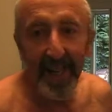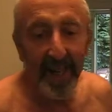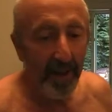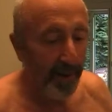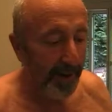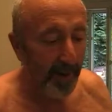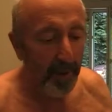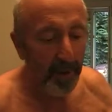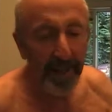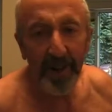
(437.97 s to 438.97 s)
so he says,
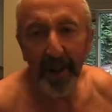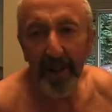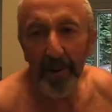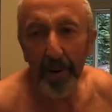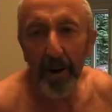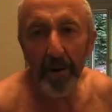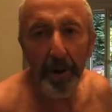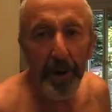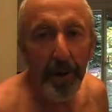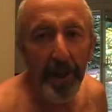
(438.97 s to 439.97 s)
oh, these guys are all
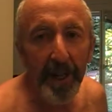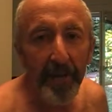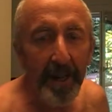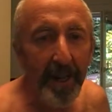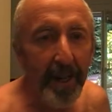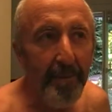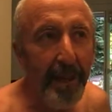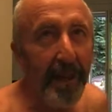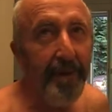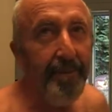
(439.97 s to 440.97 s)
rude and everything. I'm like,